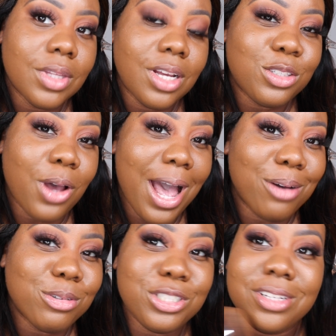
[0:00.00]
So
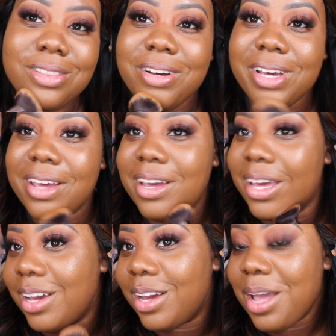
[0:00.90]
how is she
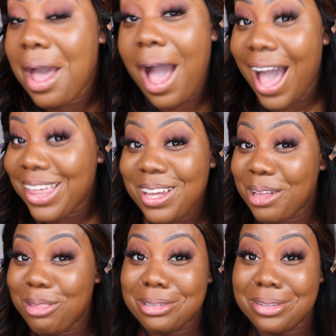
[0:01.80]
looking? I think
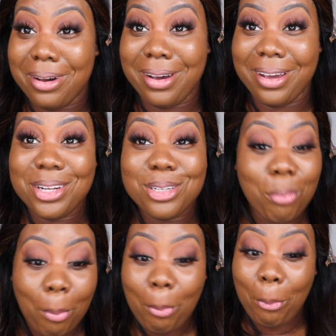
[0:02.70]
it looks good.
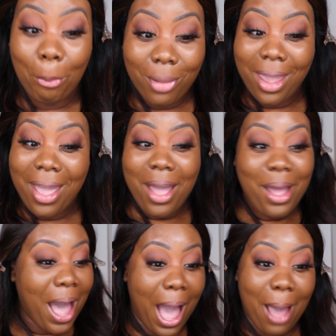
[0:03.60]

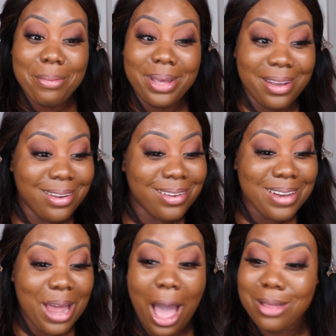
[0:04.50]
I
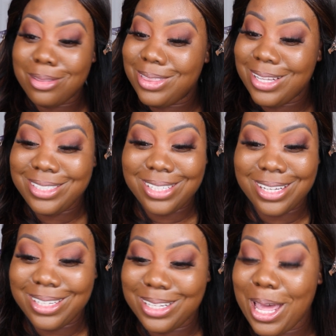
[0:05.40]
mean,
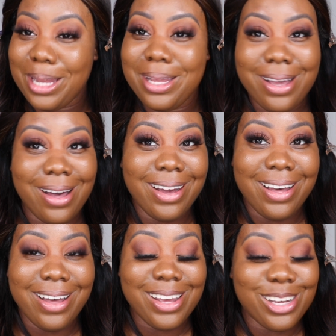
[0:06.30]
listen, Lady
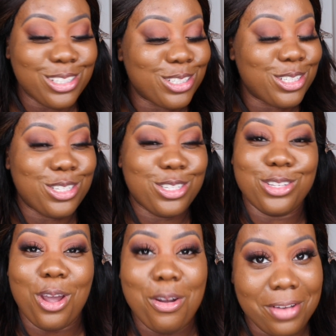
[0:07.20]
Gaga is
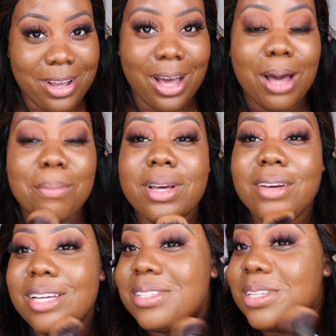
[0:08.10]
serving up
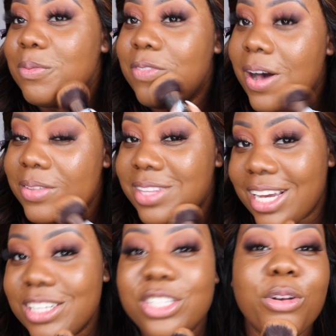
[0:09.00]
some
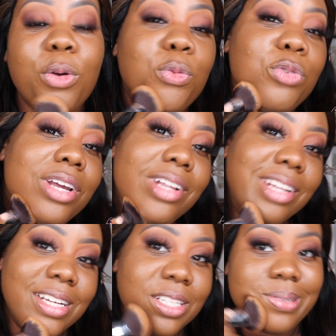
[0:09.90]
foundation
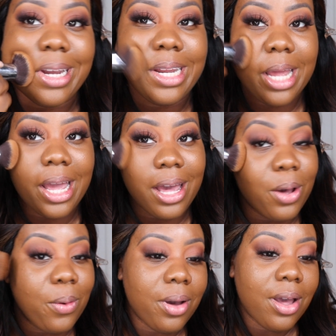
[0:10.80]
realness right
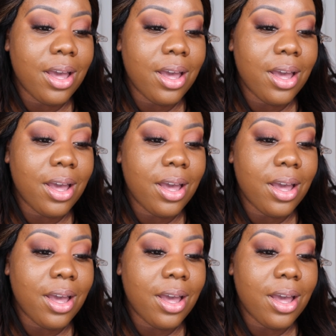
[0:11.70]
now.